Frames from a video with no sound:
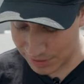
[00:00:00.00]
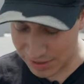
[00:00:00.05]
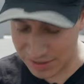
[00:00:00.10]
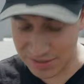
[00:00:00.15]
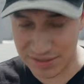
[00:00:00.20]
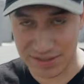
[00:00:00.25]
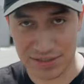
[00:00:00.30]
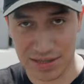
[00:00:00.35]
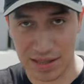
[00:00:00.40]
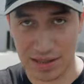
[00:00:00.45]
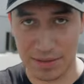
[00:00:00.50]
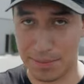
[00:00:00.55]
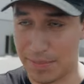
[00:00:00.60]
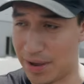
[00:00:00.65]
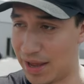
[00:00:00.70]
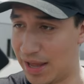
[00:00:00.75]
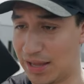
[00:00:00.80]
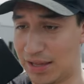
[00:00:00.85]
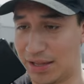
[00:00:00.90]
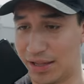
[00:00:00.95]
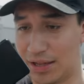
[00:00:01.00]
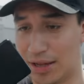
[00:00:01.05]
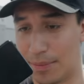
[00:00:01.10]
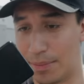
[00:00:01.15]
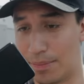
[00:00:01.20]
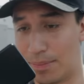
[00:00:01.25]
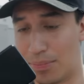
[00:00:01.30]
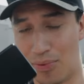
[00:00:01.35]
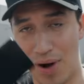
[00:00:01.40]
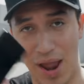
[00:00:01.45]
because my
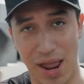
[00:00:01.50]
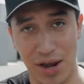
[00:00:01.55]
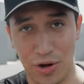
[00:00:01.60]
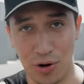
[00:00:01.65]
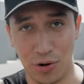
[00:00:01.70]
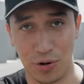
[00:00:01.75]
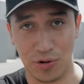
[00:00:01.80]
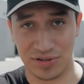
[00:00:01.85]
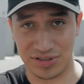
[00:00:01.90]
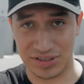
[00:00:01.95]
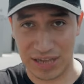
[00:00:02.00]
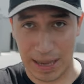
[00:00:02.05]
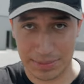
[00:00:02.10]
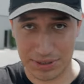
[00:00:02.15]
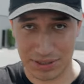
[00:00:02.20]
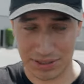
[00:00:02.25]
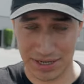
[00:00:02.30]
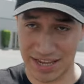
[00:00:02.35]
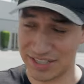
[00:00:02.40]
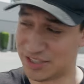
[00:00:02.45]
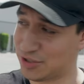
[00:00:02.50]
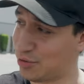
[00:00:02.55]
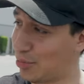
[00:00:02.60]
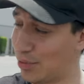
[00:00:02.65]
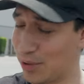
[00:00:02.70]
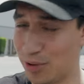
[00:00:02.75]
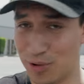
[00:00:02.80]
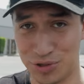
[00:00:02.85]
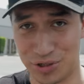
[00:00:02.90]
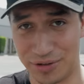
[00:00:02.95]
brand new Samsung
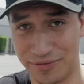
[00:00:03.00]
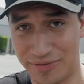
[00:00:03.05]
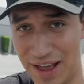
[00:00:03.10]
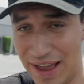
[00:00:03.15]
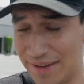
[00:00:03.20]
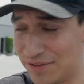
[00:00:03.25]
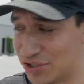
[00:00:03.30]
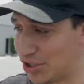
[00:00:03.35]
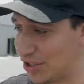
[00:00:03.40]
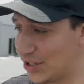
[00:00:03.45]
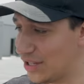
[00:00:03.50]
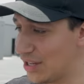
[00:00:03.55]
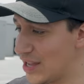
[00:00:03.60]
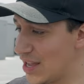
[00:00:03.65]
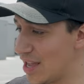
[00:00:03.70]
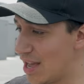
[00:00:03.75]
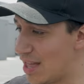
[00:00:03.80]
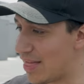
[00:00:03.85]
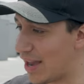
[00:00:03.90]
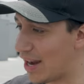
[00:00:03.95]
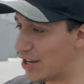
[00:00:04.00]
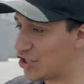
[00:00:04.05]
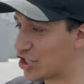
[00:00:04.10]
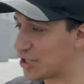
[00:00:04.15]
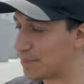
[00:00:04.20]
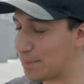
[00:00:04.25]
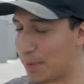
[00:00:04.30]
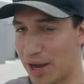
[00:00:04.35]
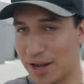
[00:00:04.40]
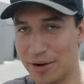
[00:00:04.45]
S21 Ultra 5G that I
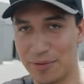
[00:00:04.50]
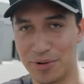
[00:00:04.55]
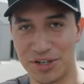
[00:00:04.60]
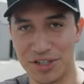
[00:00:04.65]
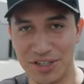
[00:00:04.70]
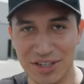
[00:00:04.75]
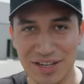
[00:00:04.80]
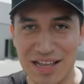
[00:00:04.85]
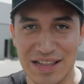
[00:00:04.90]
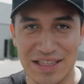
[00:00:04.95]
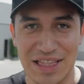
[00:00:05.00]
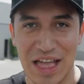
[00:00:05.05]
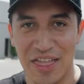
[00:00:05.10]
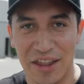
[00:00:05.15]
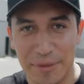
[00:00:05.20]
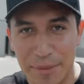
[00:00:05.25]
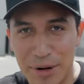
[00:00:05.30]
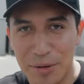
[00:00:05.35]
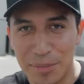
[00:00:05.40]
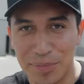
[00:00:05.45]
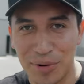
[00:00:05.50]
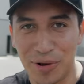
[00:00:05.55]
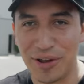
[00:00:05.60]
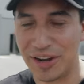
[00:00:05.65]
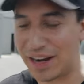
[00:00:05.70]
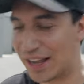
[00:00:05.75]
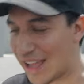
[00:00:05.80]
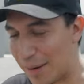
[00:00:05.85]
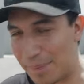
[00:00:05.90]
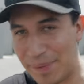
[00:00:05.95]
just bought, now that I'm
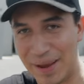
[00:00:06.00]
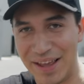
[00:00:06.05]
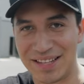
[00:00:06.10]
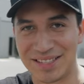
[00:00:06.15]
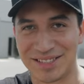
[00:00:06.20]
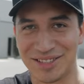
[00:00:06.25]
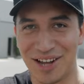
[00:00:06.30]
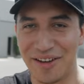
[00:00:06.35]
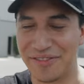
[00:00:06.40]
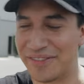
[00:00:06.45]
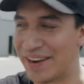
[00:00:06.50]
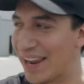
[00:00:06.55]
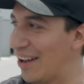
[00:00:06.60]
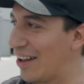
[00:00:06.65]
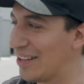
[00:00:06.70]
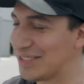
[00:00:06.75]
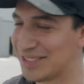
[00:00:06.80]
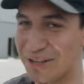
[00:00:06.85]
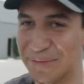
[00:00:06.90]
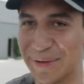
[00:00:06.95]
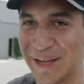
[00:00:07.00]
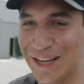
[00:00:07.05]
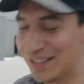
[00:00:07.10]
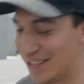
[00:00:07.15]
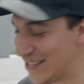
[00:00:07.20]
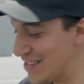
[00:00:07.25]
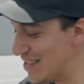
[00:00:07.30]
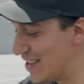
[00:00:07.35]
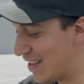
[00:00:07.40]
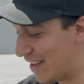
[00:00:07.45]
unemployed, I gotta pay this off now somehow.